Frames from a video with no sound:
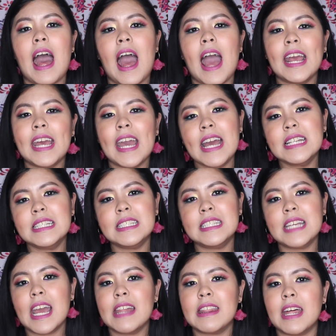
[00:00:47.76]
I can't
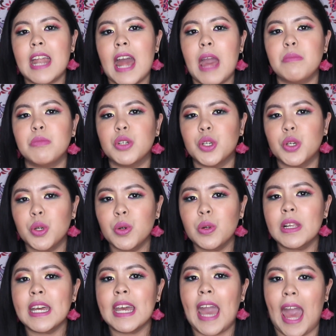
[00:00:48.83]
say that I'm
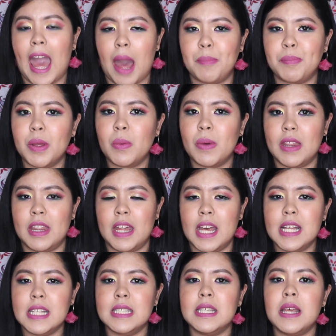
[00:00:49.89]
truly happy with
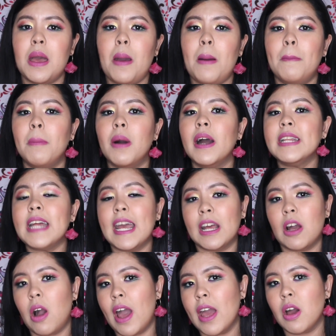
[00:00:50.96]
this, but
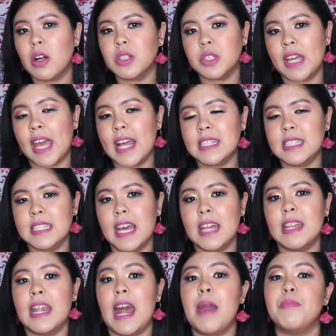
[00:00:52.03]
I also can't say
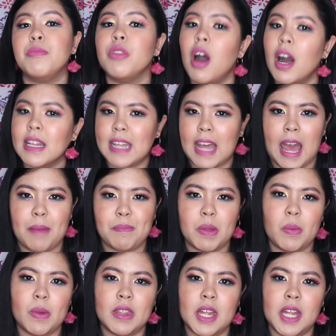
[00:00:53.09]
that I'm not
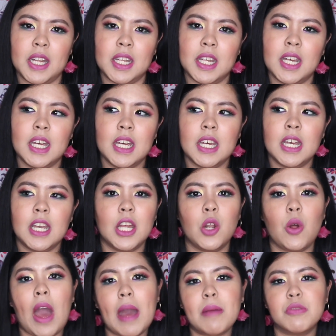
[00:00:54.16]
happy with it. You
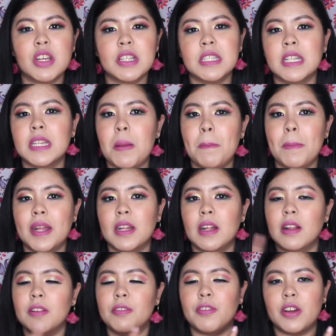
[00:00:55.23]
know, I'm just in the
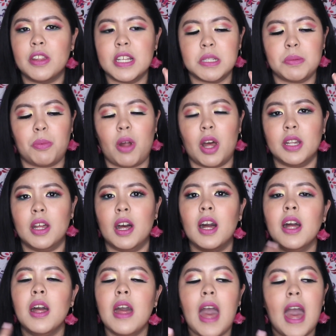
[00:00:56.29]
middle for this
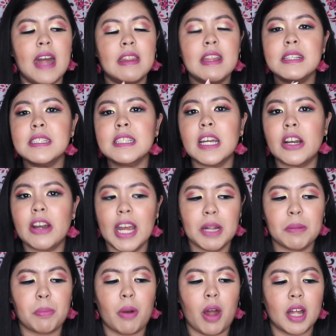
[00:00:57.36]
product. This is a
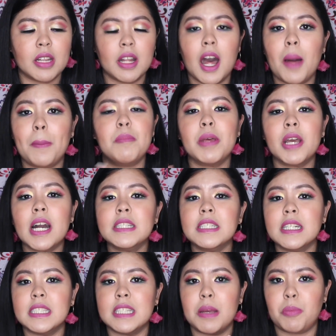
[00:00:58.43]
great product because
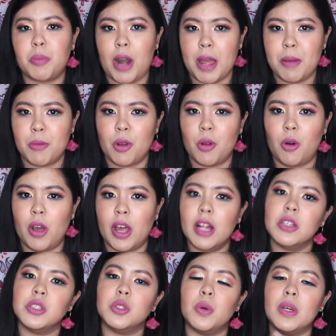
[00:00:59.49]
it's a primer
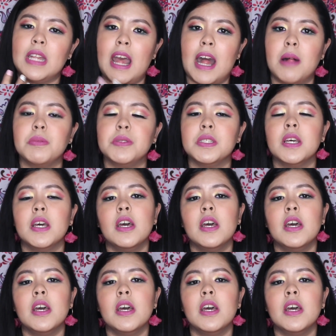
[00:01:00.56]
oil, so it helps